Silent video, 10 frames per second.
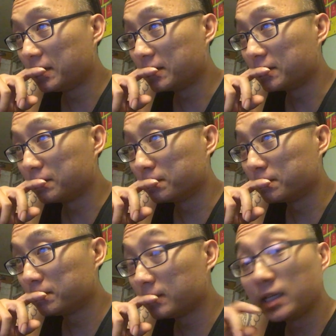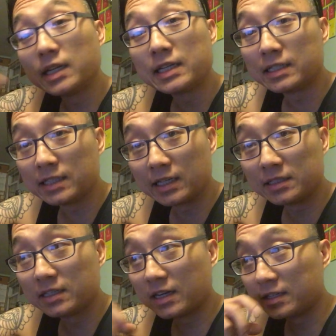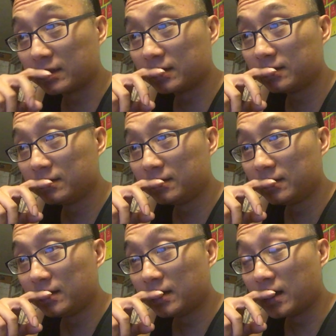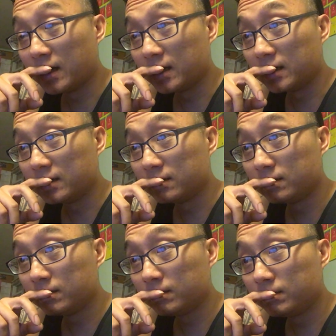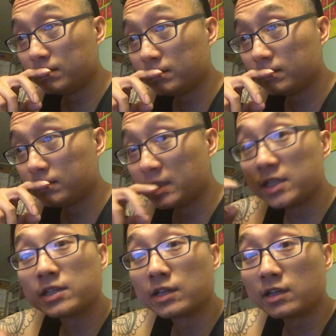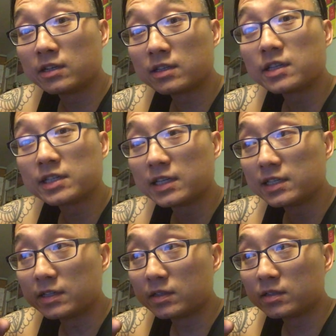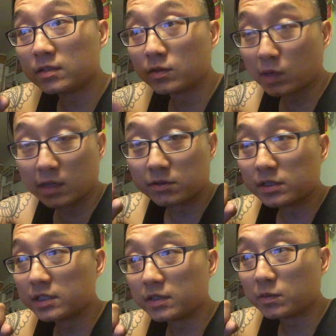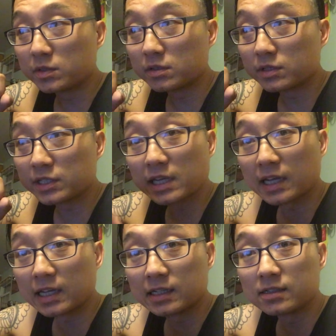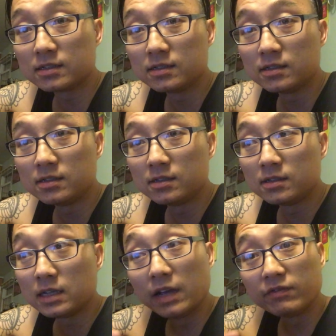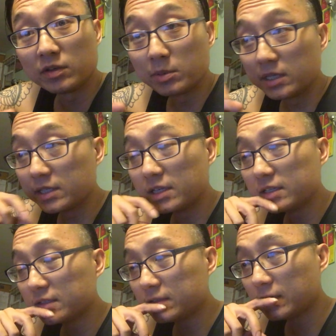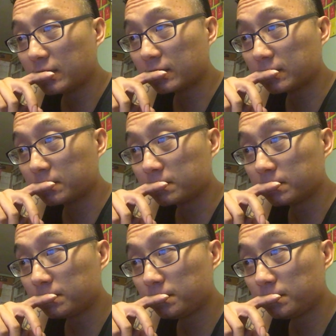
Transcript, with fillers: um, Elena Delle Donne. Uh, this year, this season, the regular season was her second MVP season. Um,